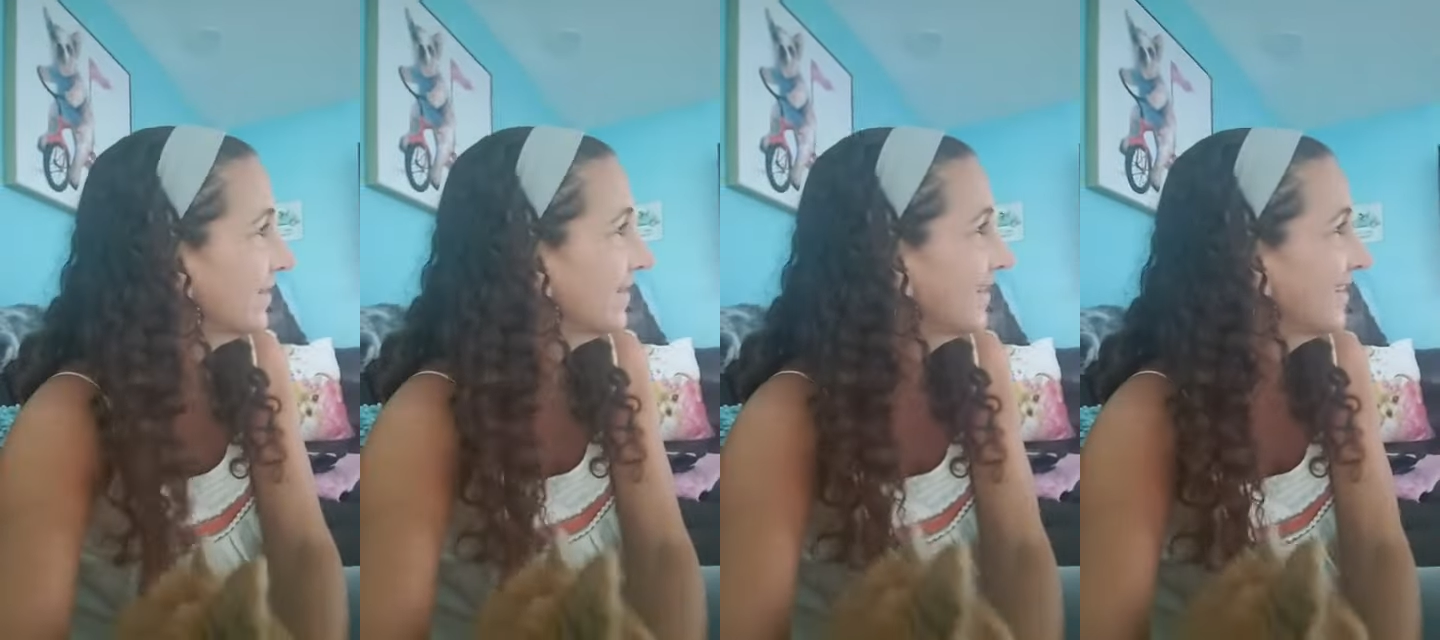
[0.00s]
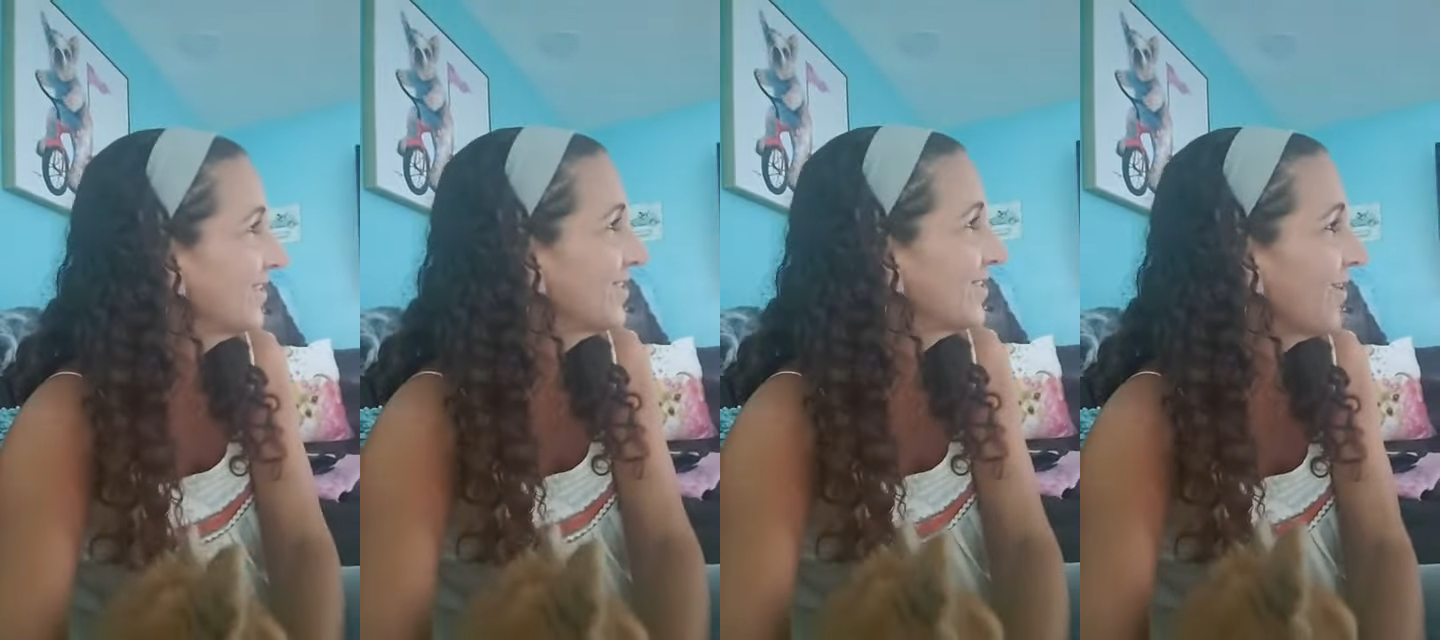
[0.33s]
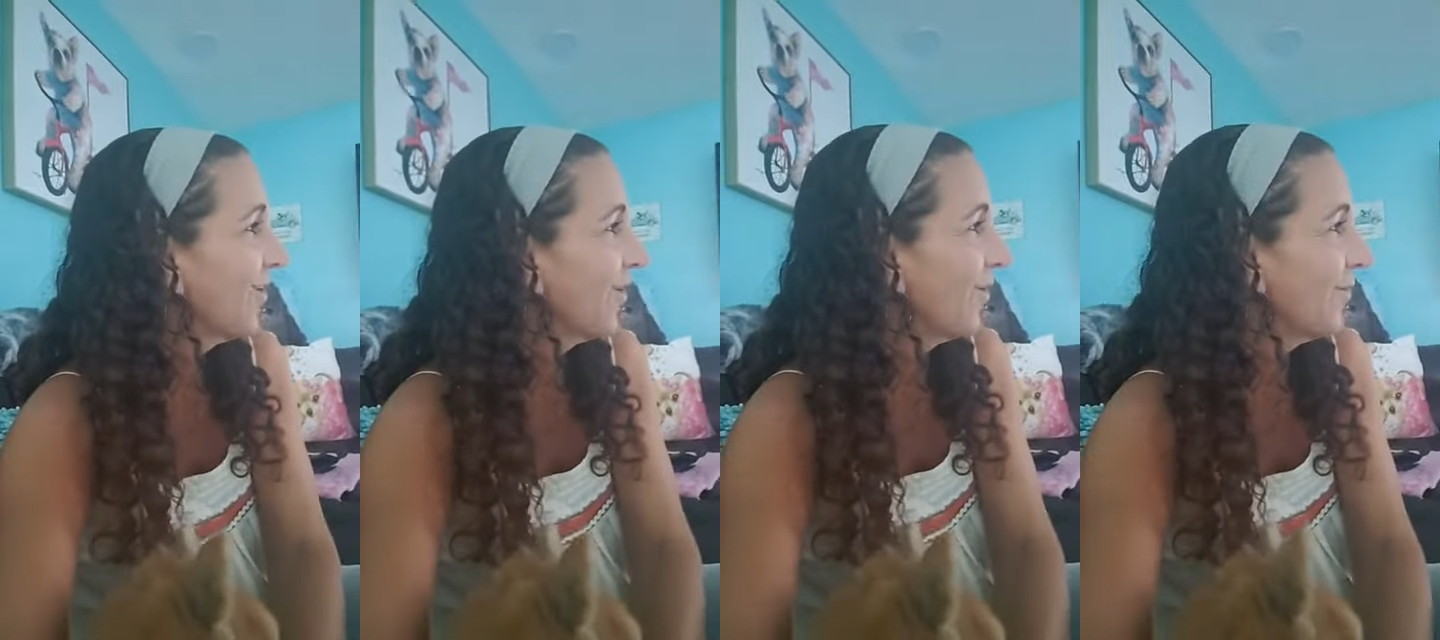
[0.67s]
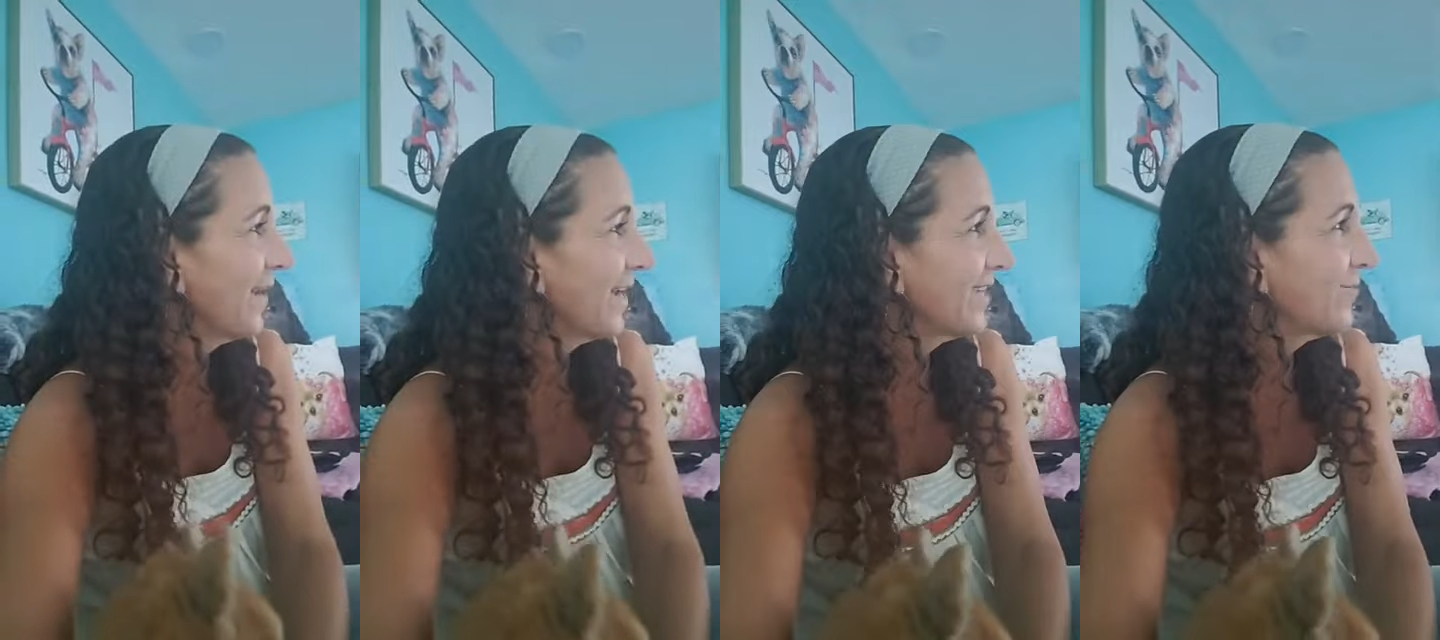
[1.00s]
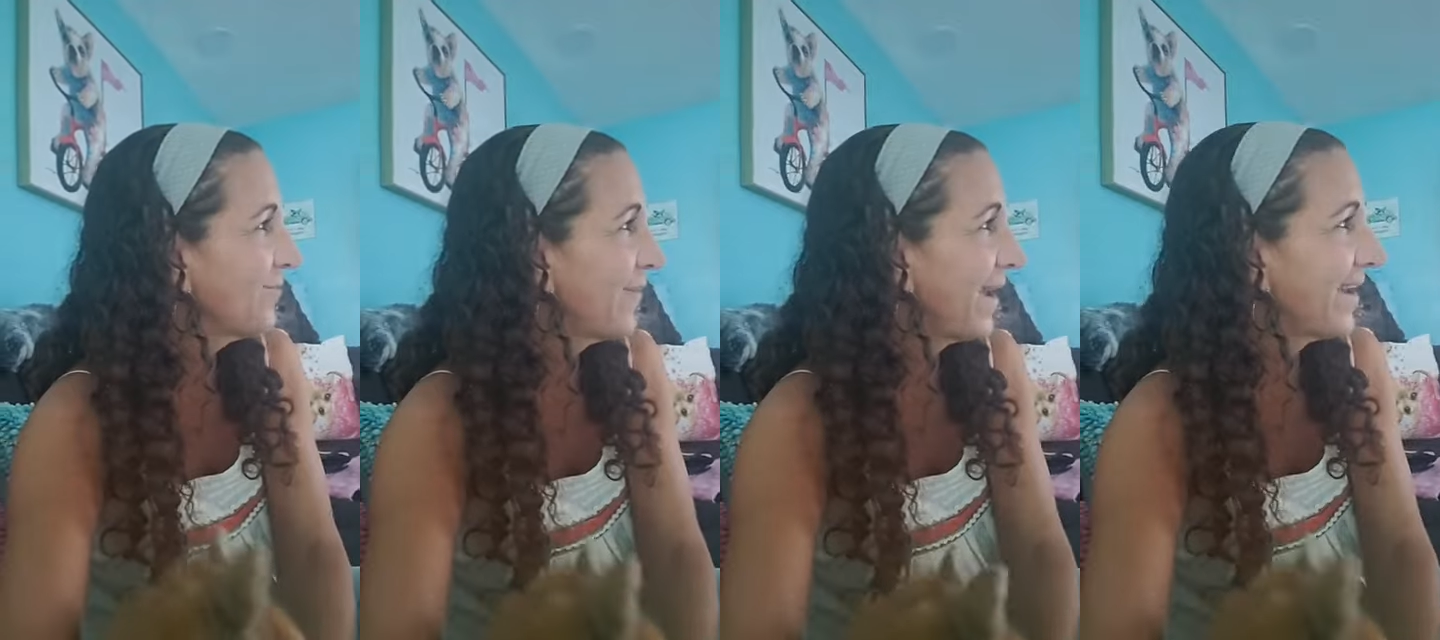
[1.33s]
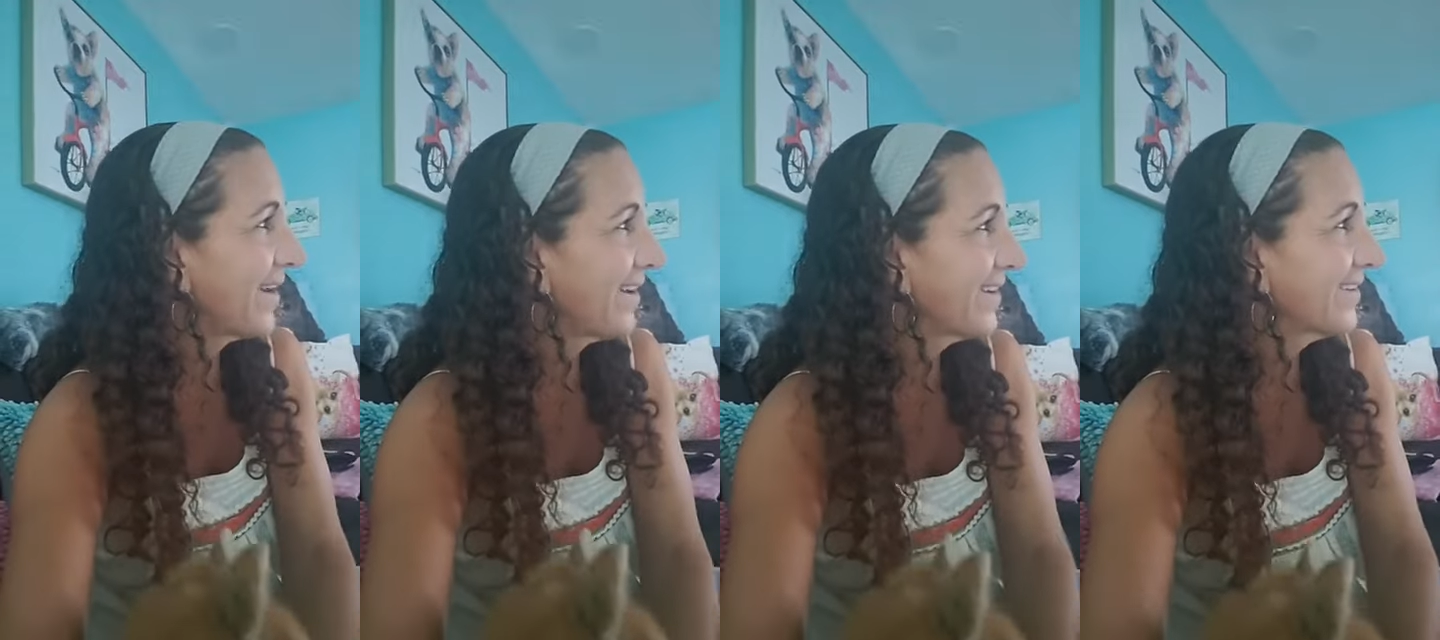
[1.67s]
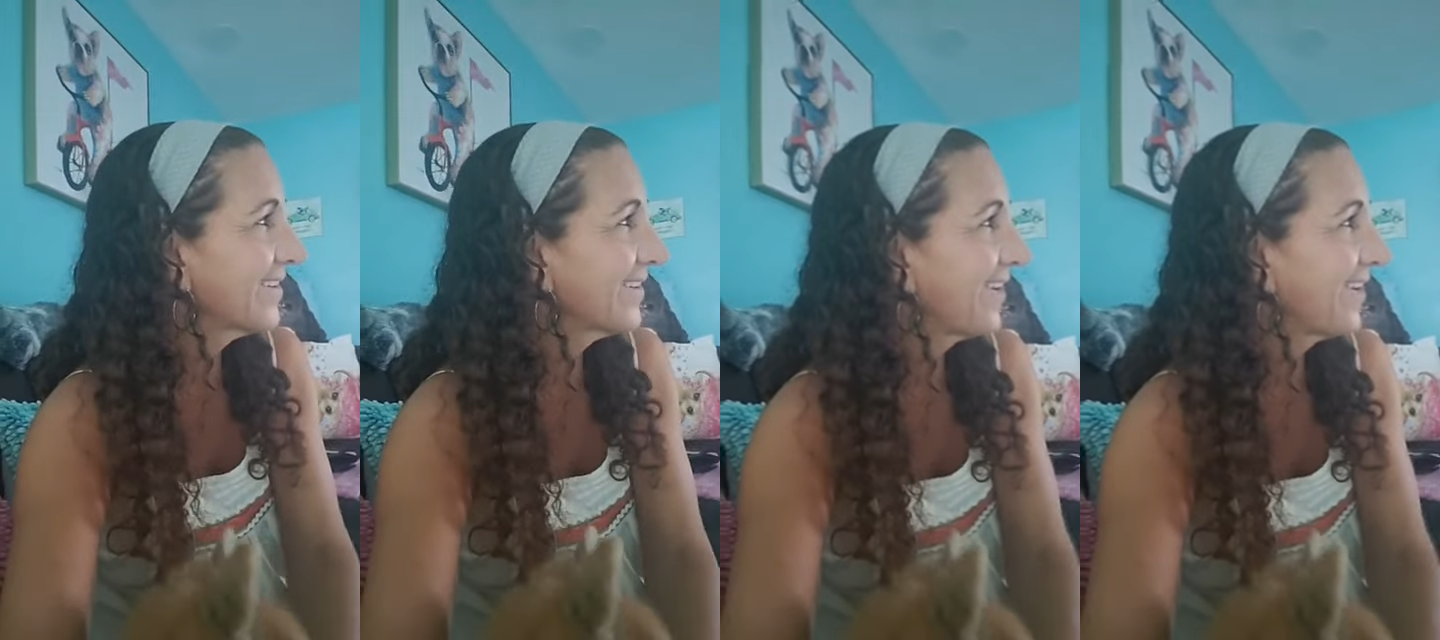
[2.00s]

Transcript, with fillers: So much better. I